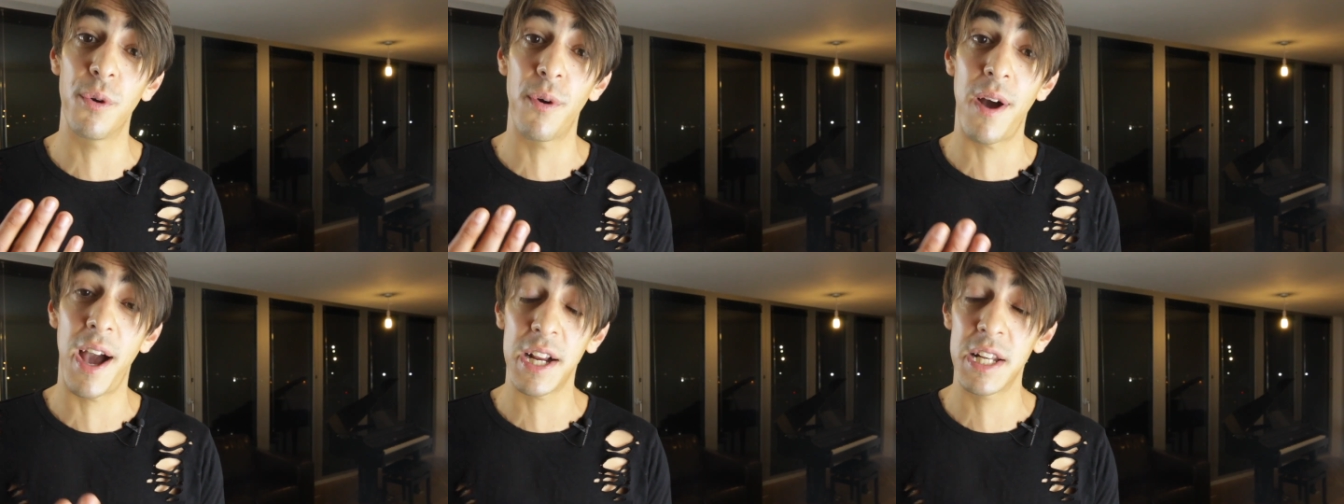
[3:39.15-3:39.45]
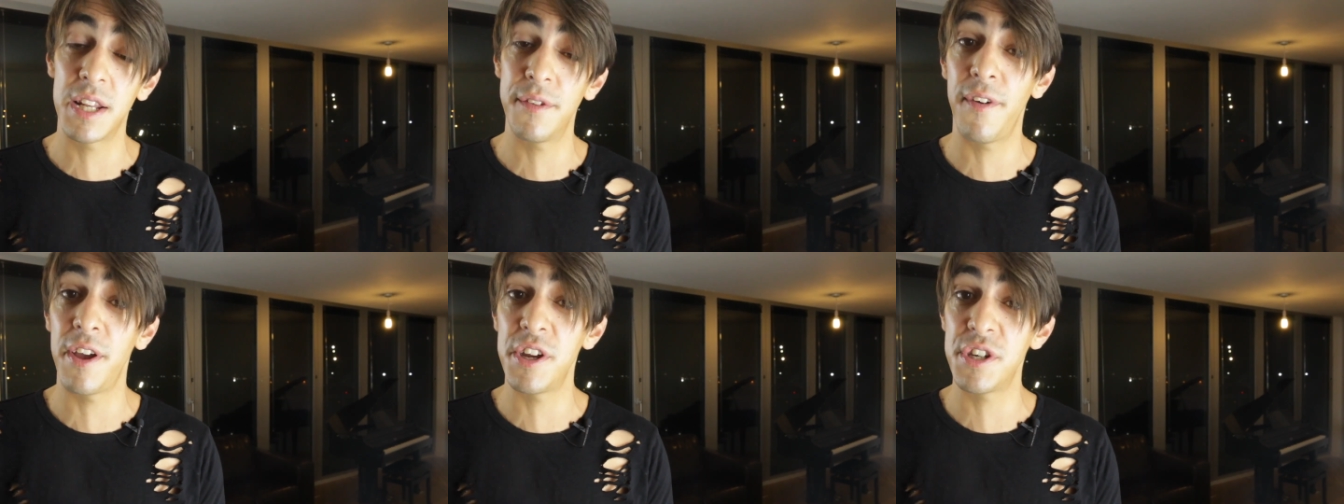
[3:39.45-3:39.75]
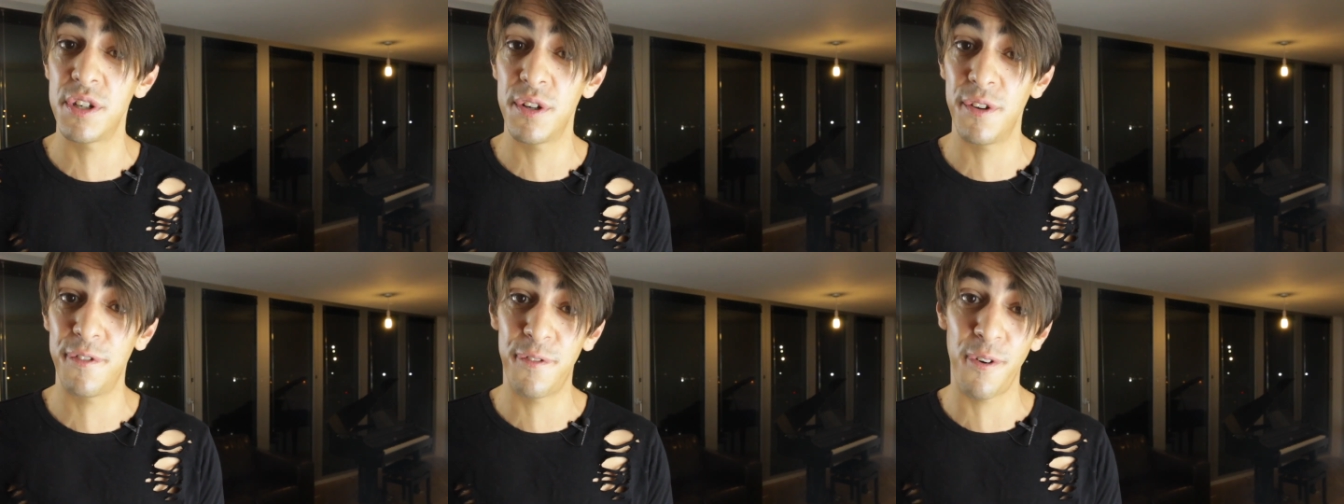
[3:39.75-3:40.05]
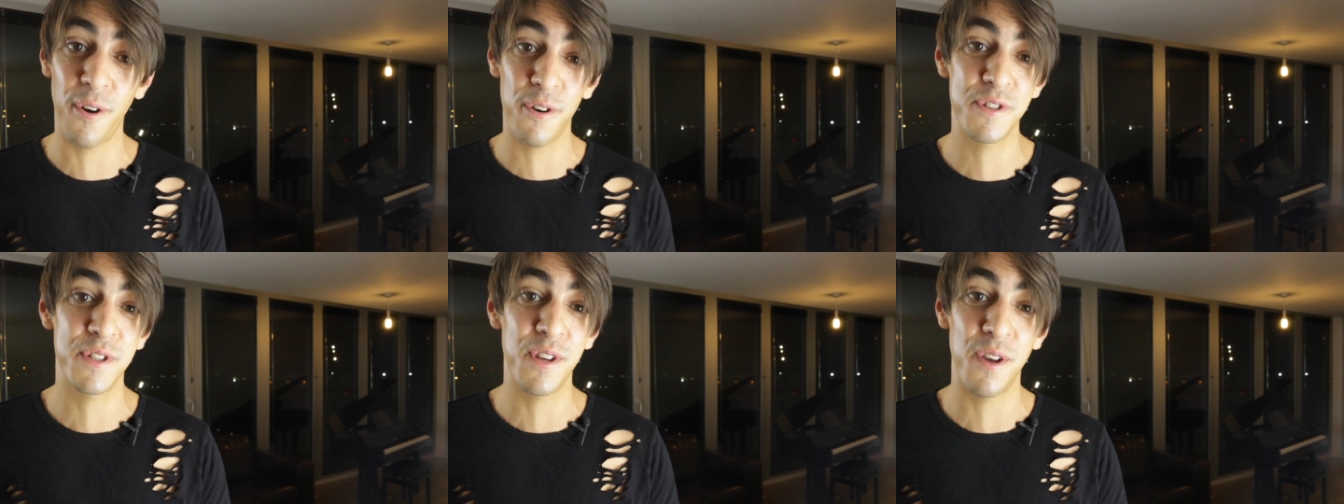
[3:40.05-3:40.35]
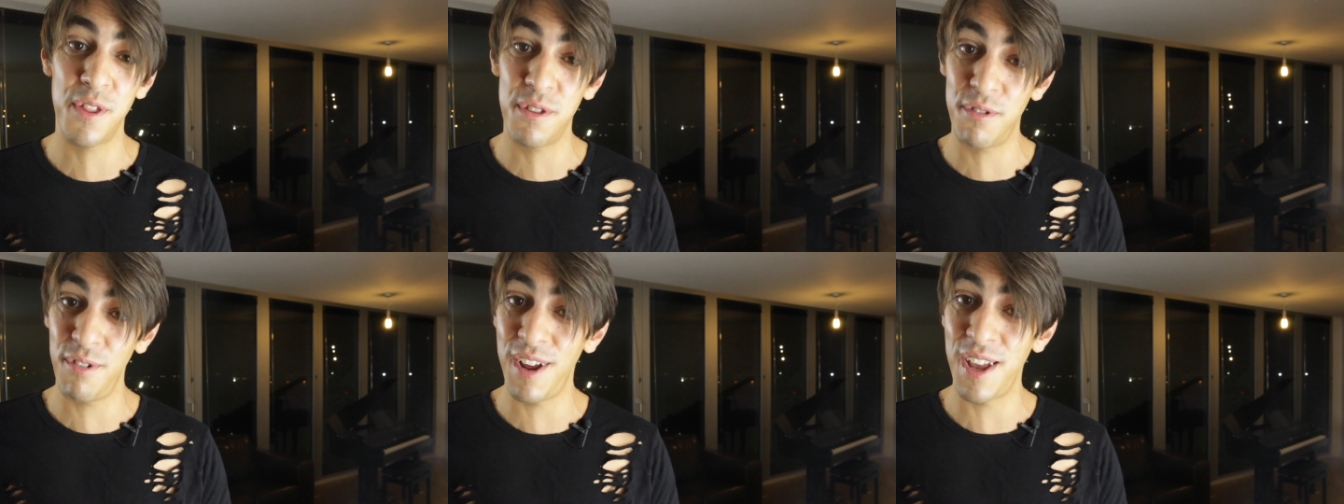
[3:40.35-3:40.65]
your activation of
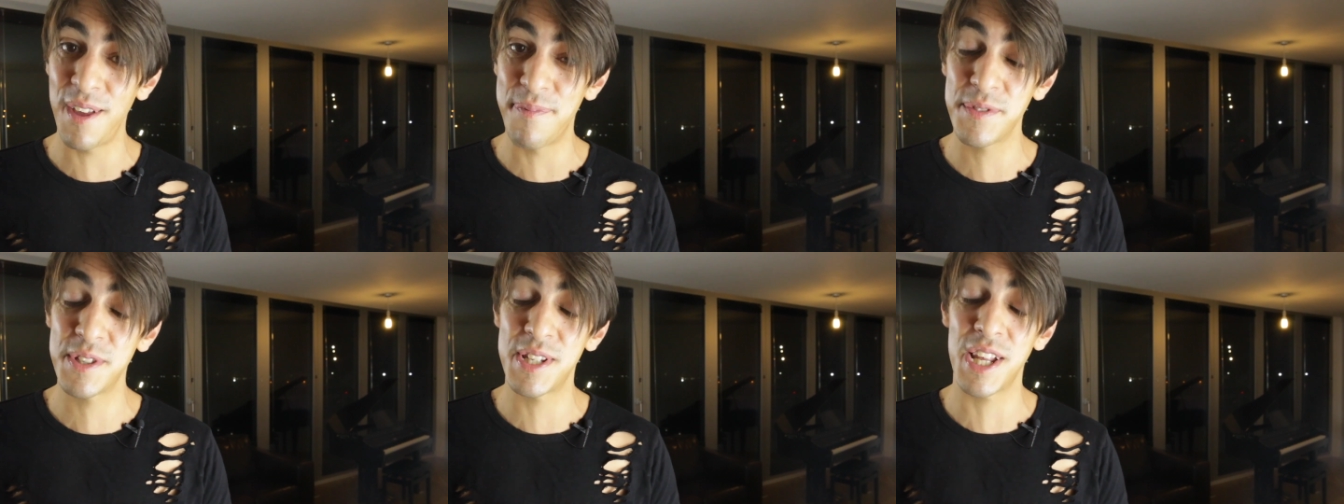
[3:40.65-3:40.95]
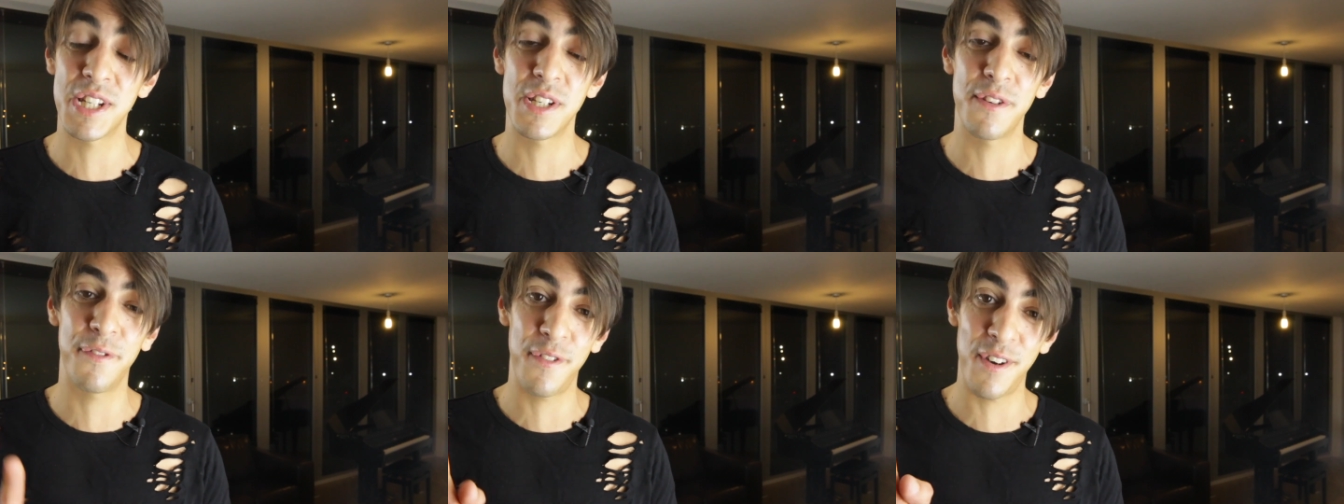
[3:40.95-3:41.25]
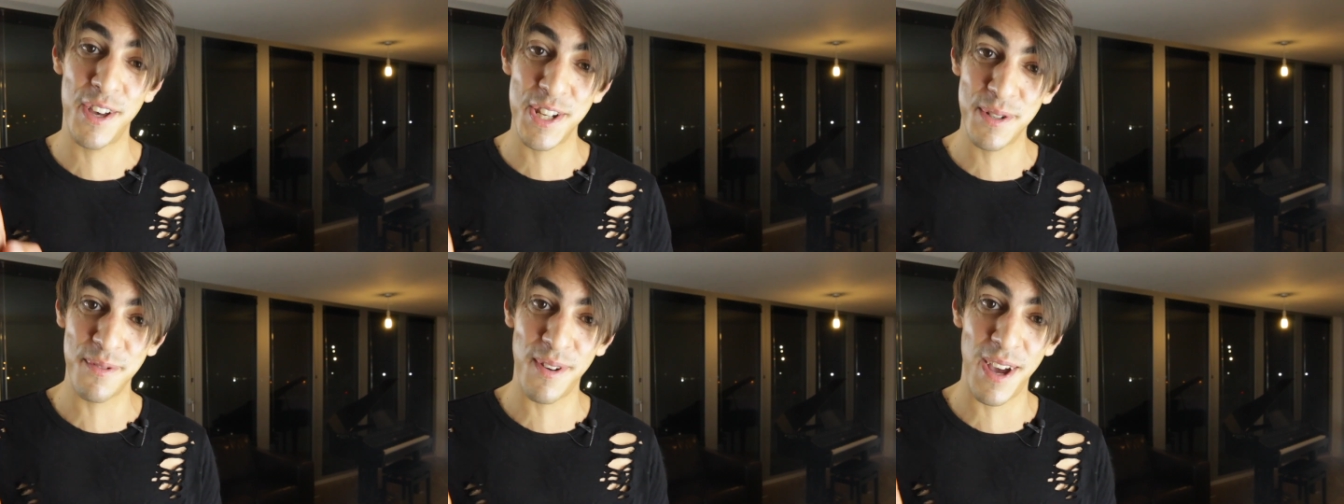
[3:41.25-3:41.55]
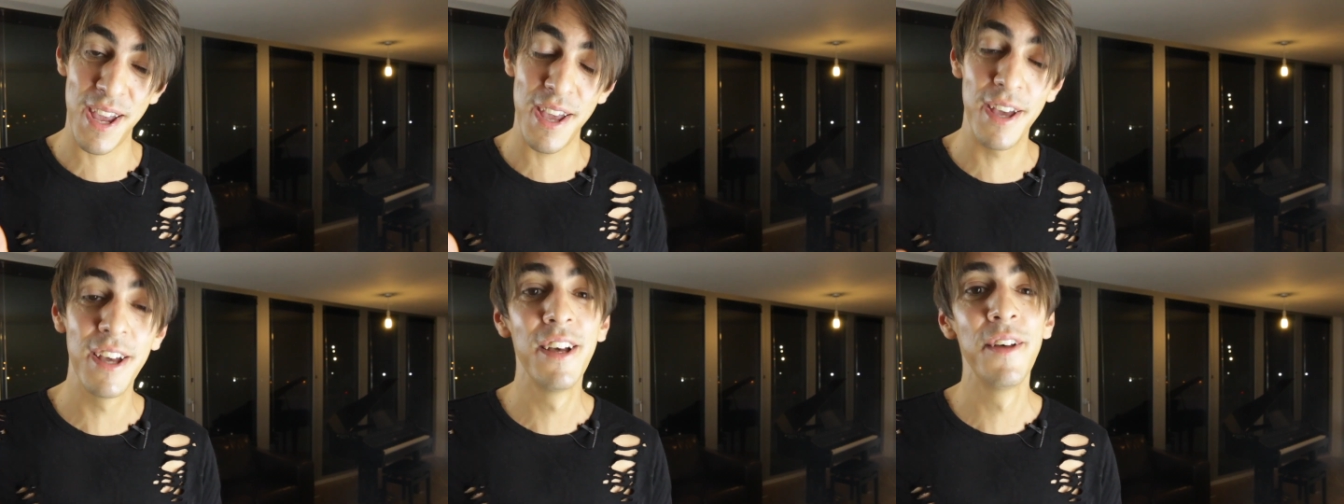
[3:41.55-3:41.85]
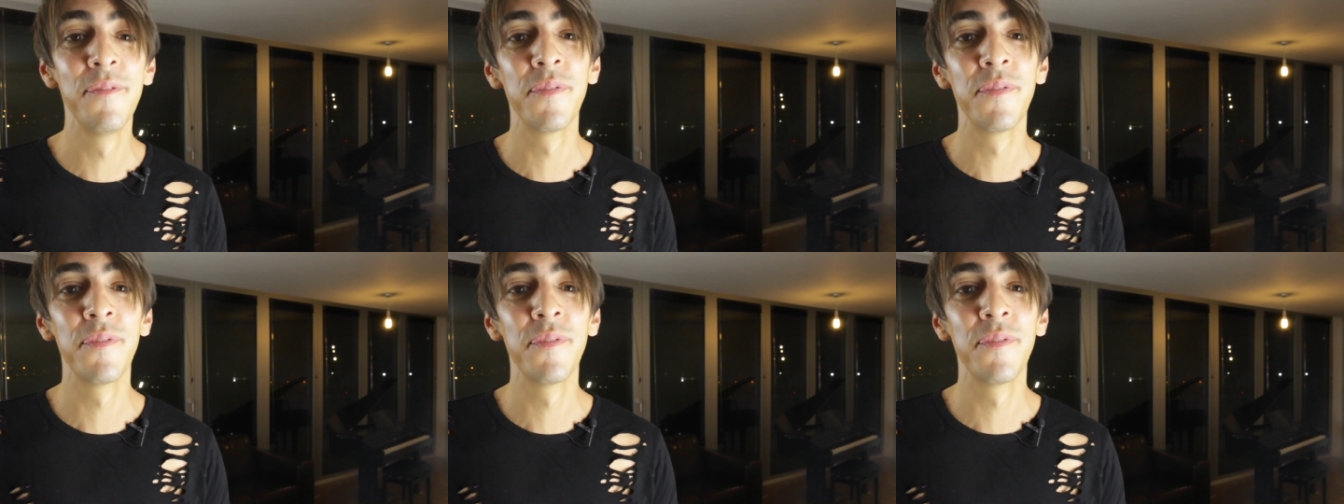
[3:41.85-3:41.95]
FOXO3. So that's the first way.